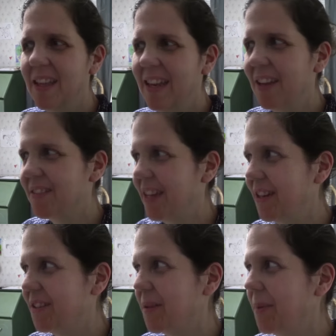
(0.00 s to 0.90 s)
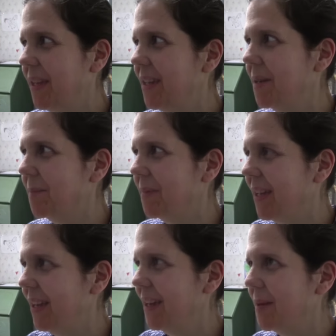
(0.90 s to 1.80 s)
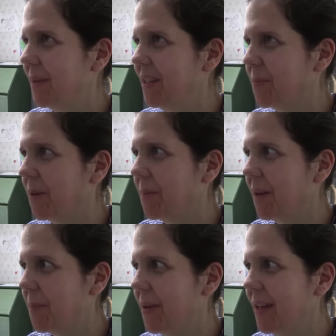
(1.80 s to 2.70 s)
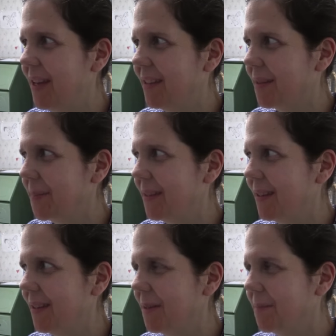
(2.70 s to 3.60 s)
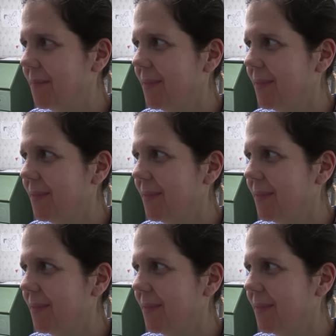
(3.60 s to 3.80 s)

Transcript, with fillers: now so I hear somebody up, getting up. I just put them all to bed, now somebody's getting up.